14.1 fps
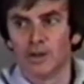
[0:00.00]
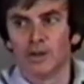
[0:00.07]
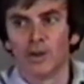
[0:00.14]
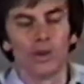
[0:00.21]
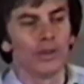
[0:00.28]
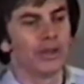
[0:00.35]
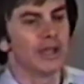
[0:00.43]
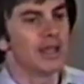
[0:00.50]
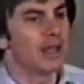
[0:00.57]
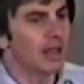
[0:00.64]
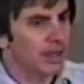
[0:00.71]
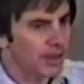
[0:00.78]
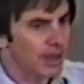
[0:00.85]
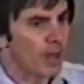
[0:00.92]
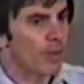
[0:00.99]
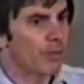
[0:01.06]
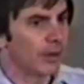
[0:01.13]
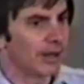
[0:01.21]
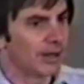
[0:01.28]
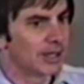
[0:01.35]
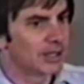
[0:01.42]
Or the
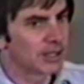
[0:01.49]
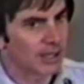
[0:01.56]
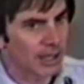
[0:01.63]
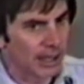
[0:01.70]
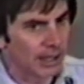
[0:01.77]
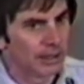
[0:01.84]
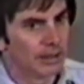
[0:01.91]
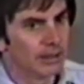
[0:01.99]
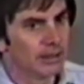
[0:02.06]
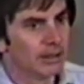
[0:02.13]
Ethiopian his skin?